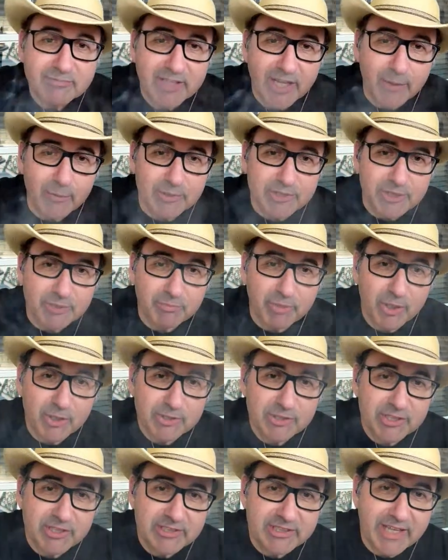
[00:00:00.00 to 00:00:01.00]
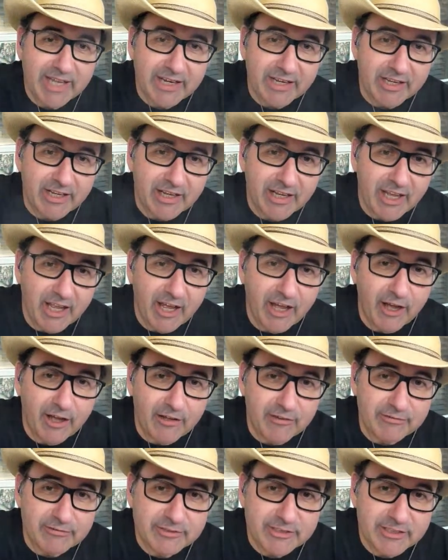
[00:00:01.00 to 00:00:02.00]
There was a person that
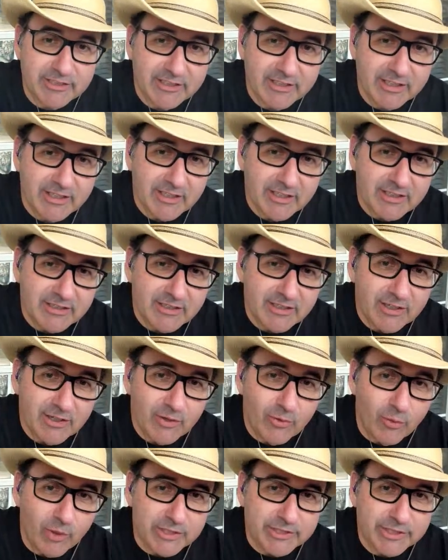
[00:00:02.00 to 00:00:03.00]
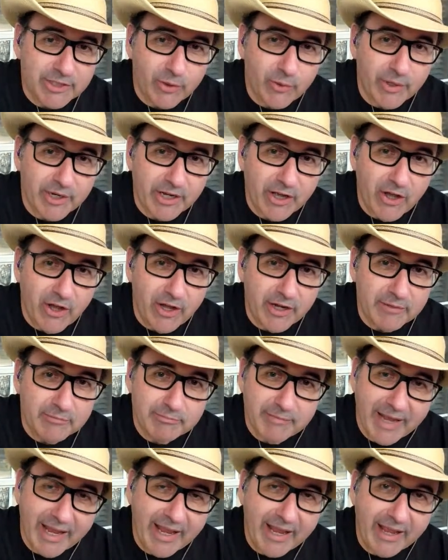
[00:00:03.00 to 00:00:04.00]
loves what's going
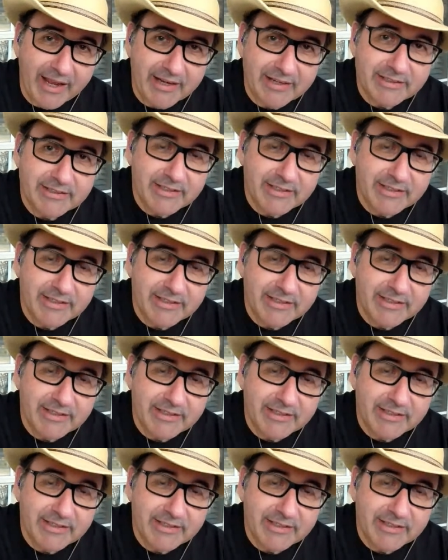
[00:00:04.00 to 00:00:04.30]
on. Hey,